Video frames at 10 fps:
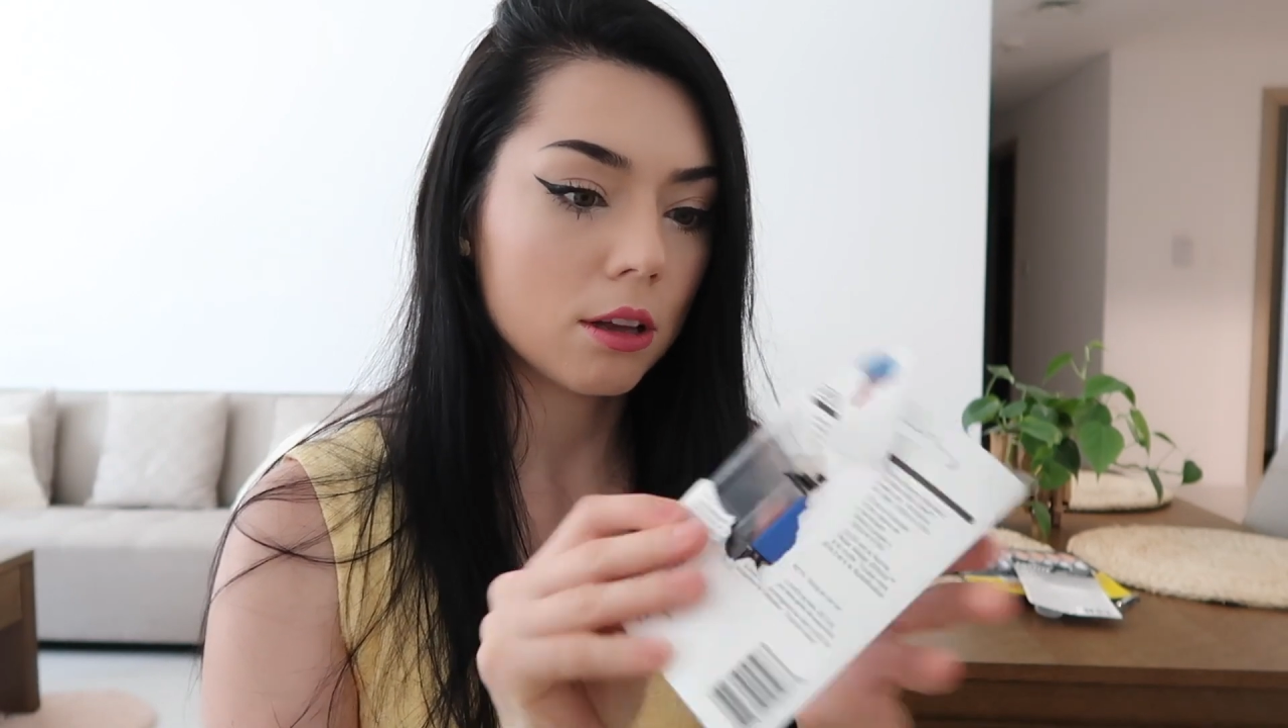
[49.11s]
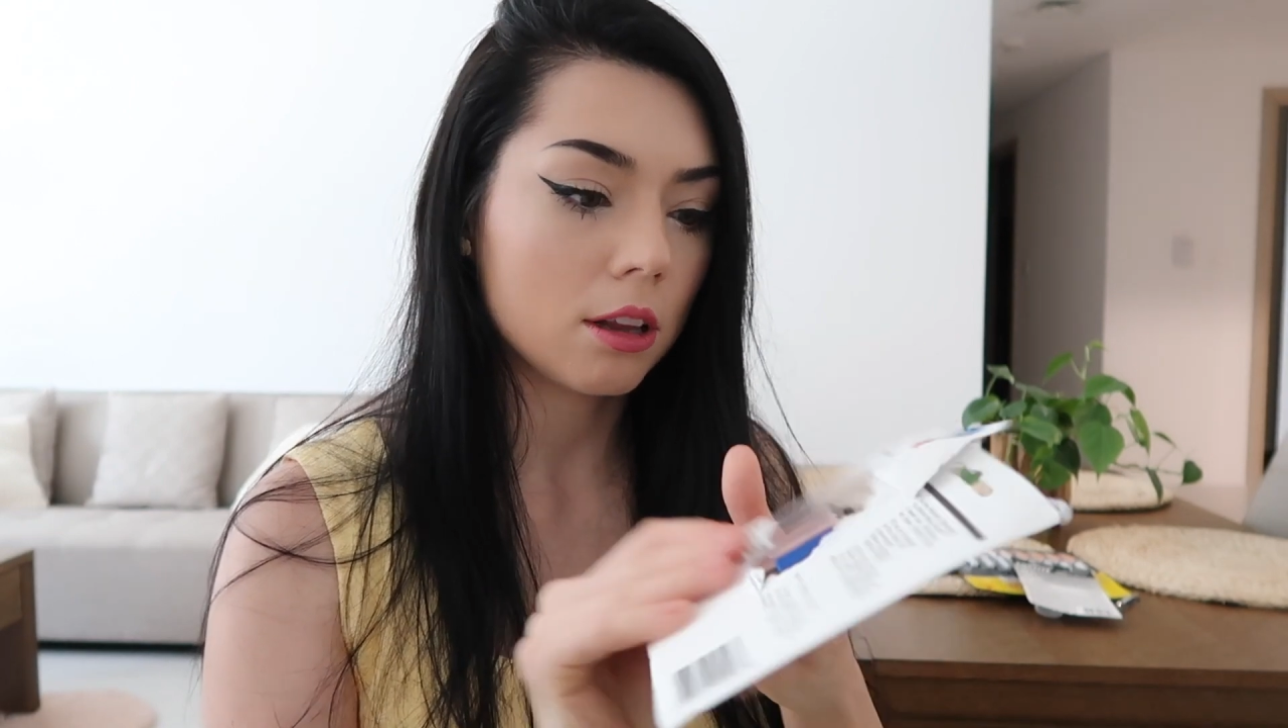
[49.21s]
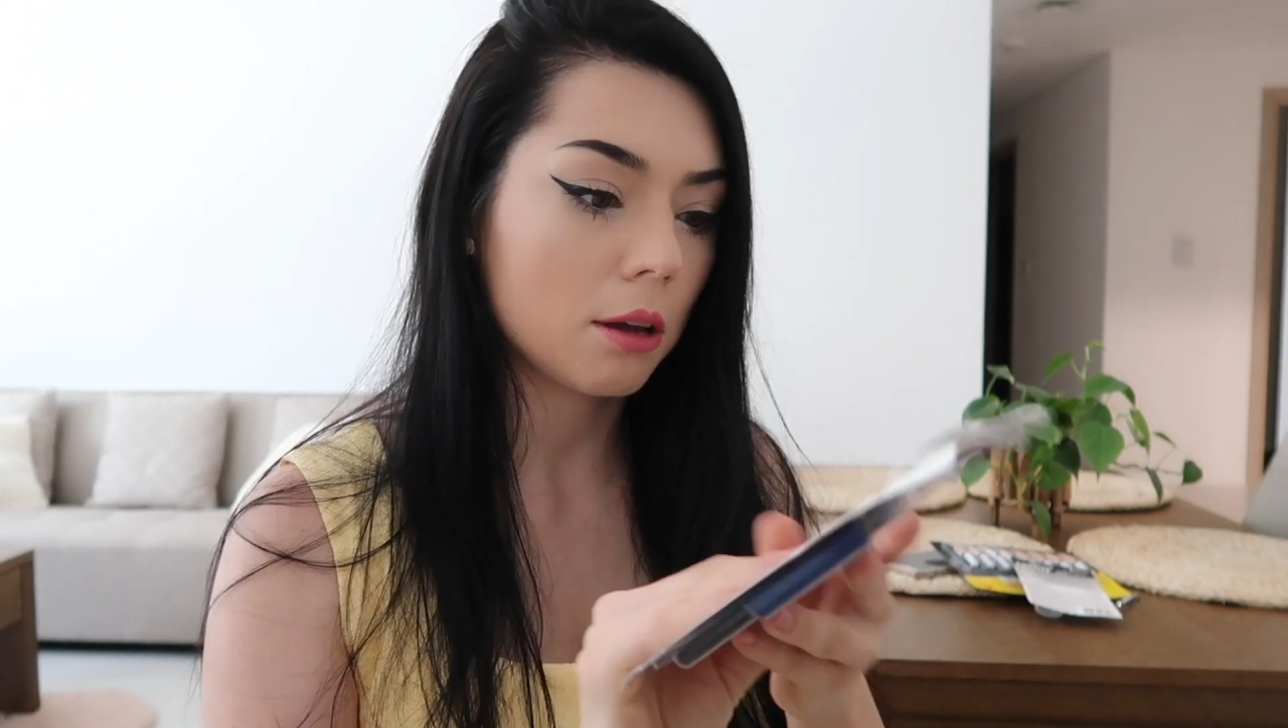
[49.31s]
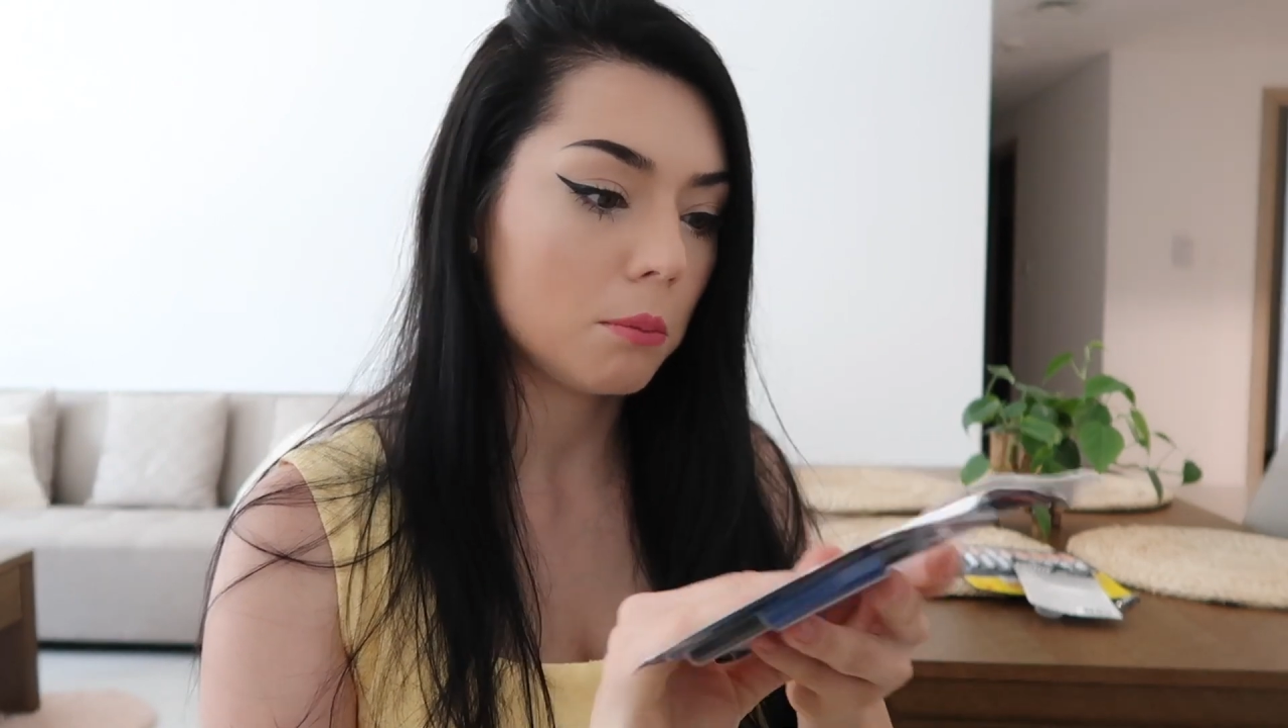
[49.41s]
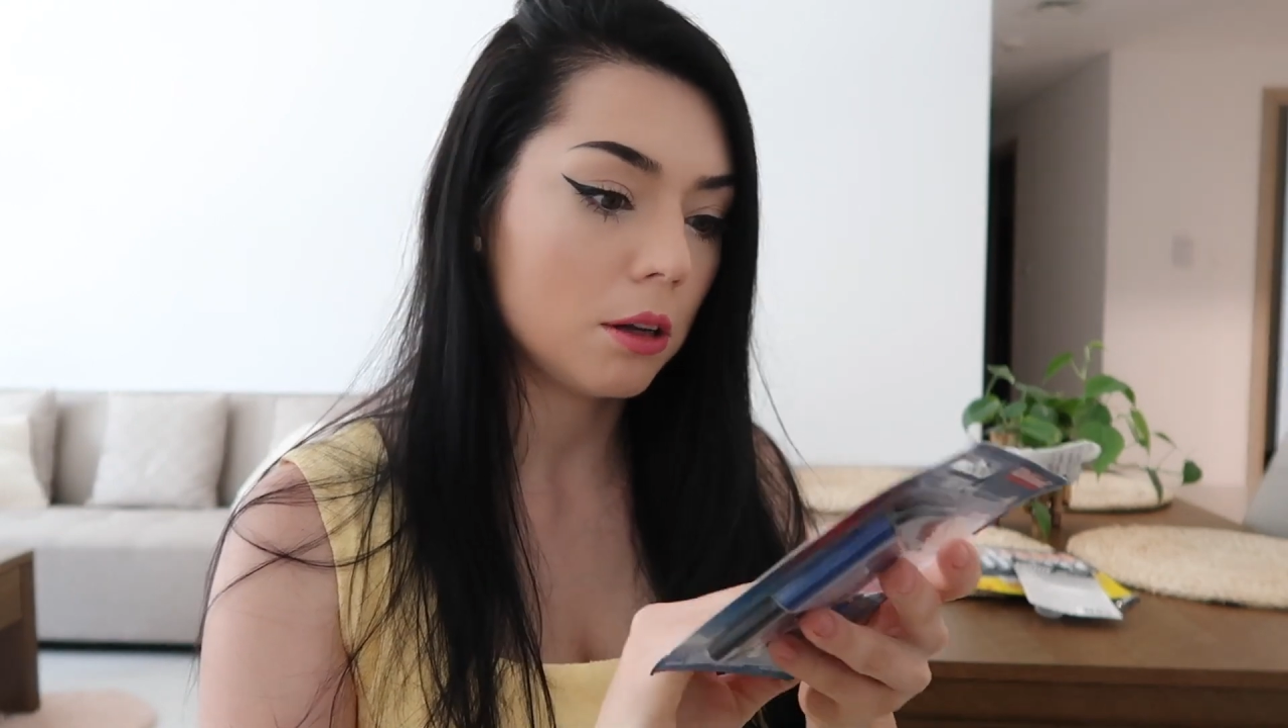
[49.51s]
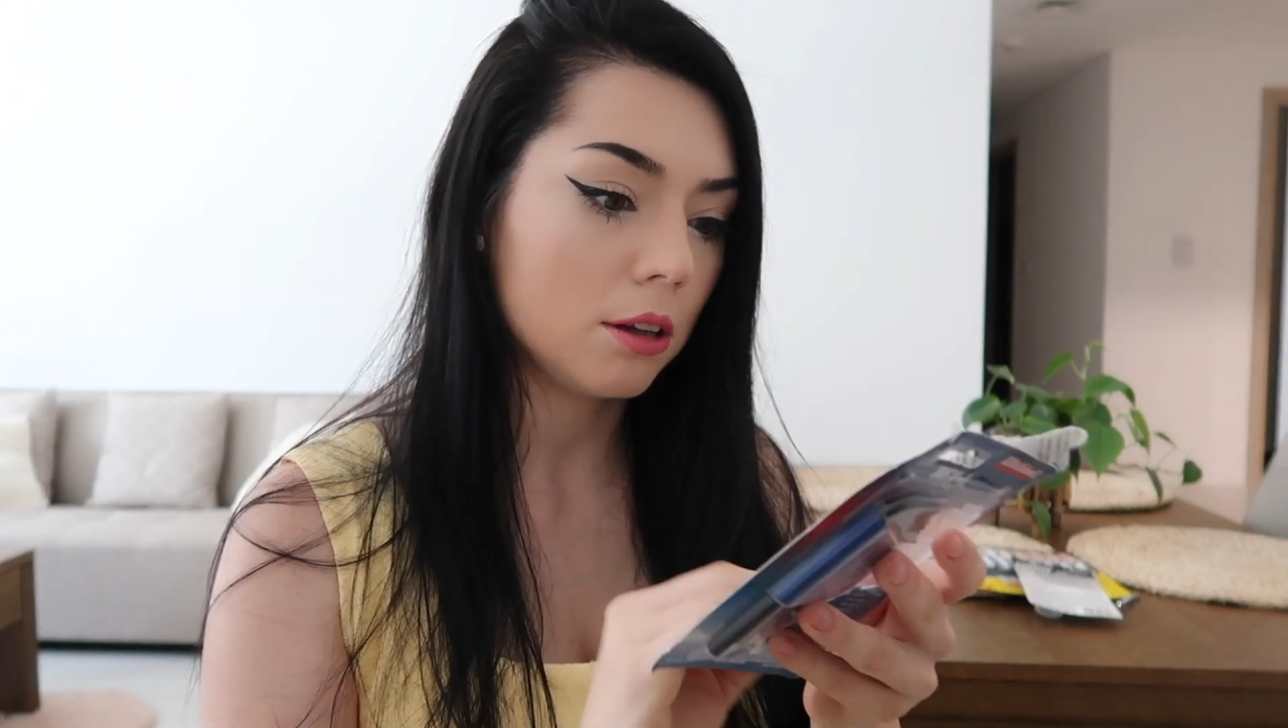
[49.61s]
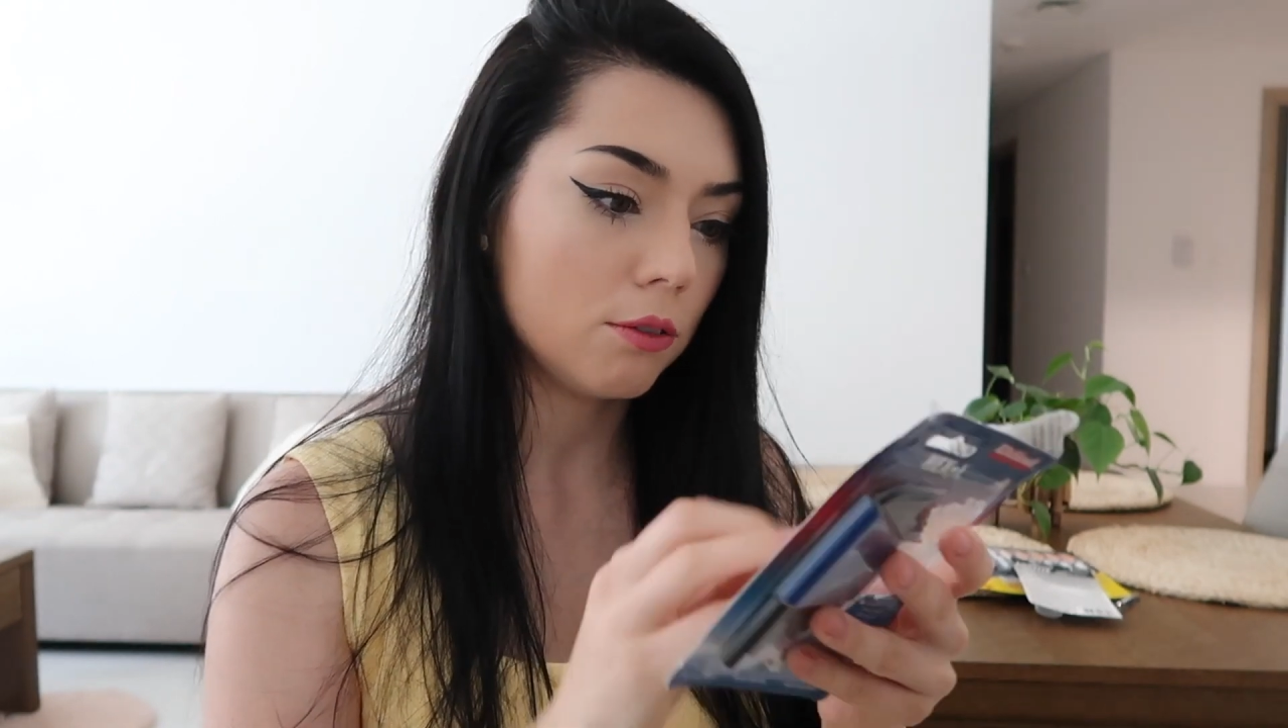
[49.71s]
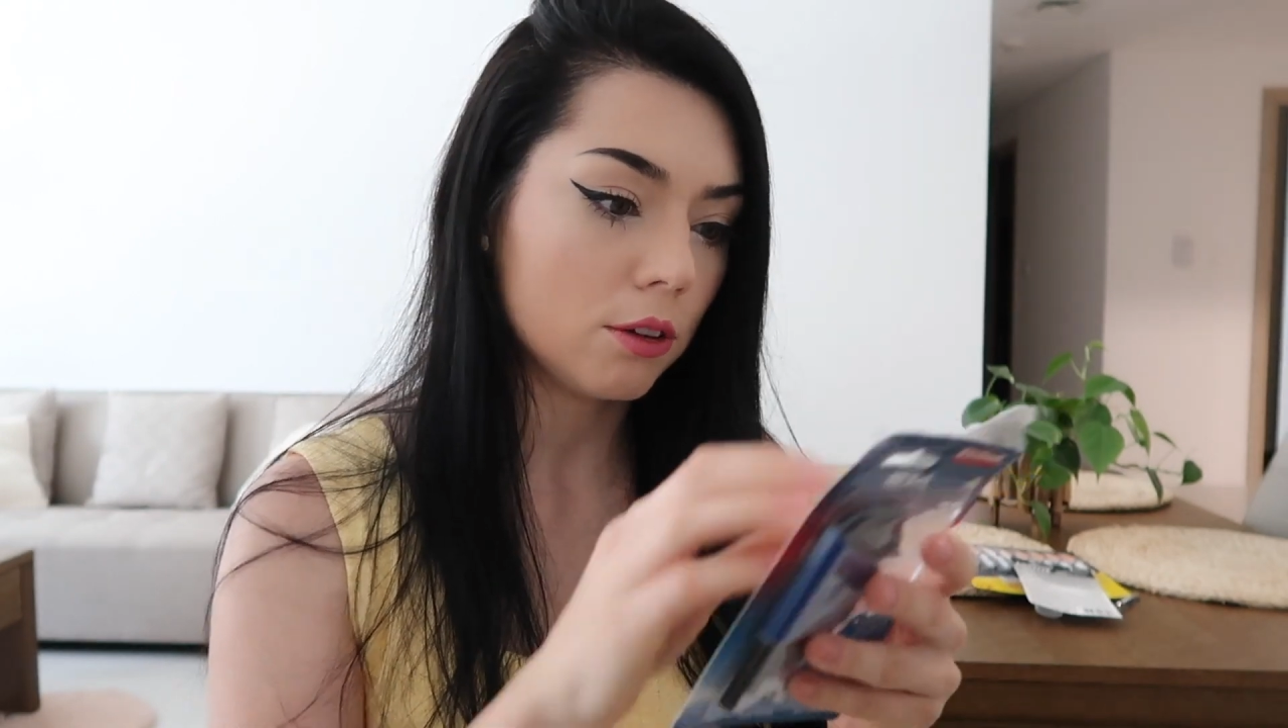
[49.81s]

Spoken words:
and I believe